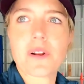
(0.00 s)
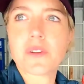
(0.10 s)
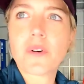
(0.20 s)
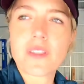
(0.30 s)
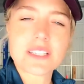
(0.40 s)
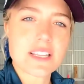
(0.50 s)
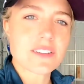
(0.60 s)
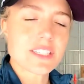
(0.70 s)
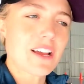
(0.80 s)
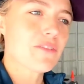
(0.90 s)
I want to do all this
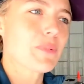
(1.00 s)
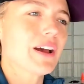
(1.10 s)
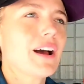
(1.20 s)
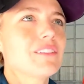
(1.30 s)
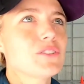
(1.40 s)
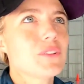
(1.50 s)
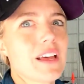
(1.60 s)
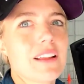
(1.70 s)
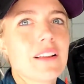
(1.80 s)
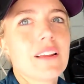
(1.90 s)
other stuff, but I'll do
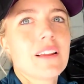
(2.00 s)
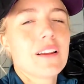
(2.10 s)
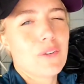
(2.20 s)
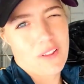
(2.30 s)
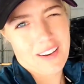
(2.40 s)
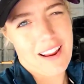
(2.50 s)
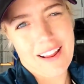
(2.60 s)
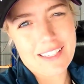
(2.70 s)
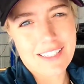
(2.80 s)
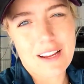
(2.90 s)
that with an
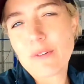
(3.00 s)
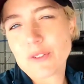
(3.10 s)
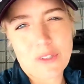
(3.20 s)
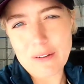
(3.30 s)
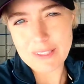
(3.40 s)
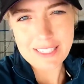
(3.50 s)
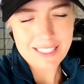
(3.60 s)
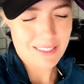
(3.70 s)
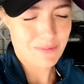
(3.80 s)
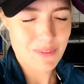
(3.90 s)
IS. I won't do that with
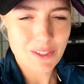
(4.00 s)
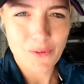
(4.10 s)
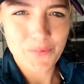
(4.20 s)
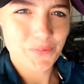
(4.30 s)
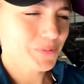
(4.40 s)
this. So.